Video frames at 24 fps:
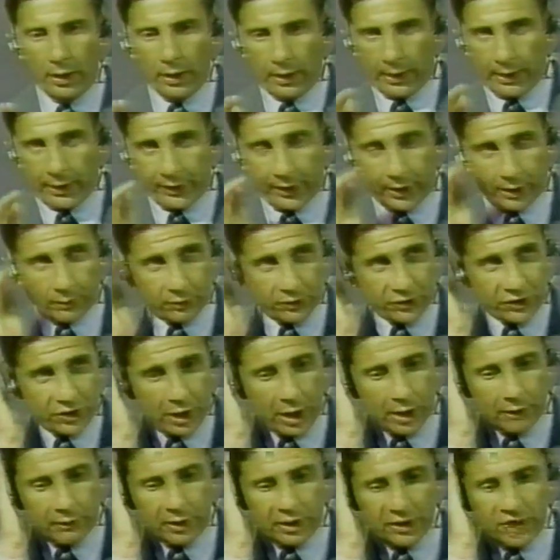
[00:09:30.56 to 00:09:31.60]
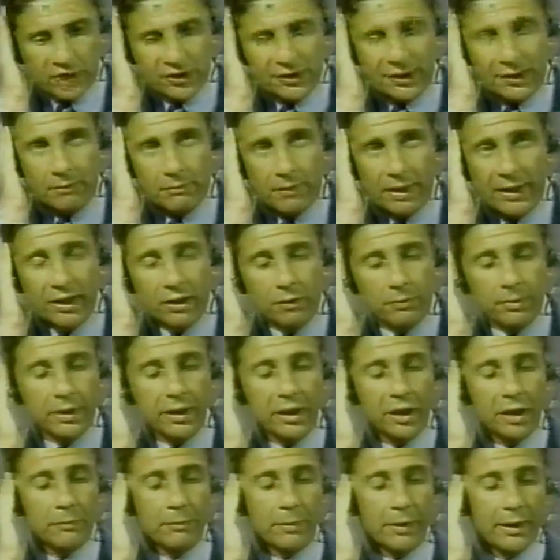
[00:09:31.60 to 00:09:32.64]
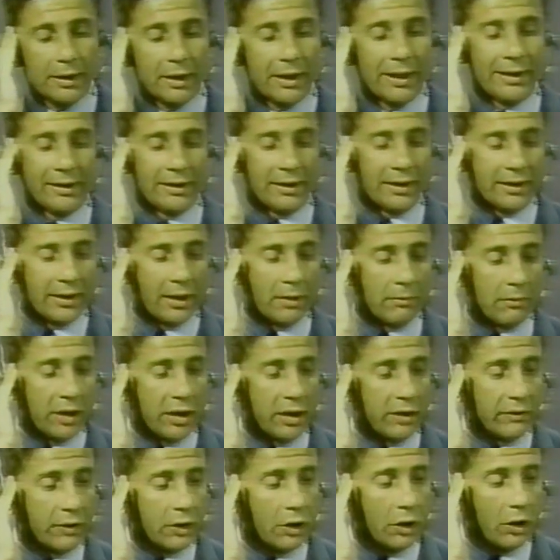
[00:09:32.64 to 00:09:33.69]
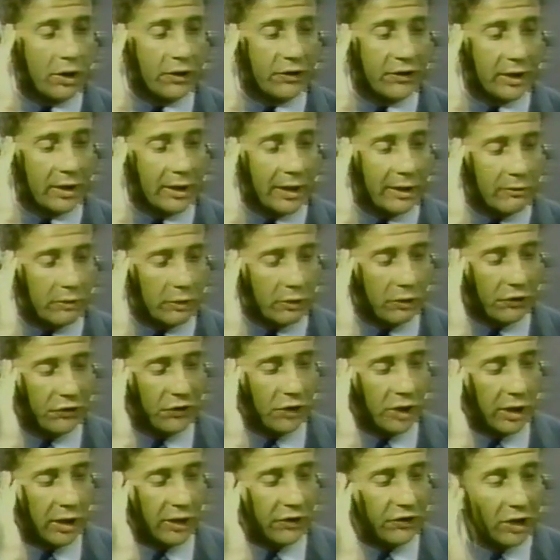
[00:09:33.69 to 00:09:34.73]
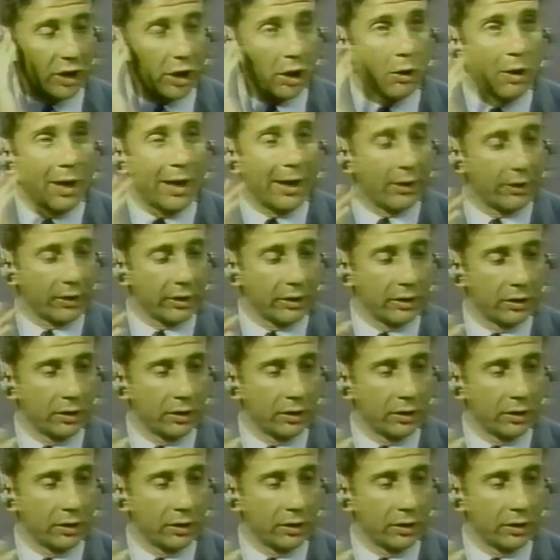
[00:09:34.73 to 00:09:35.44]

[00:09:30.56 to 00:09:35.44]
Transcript: And that was Conrad saying he may have been hit by lightning that may have caused the electrical circuits to go out.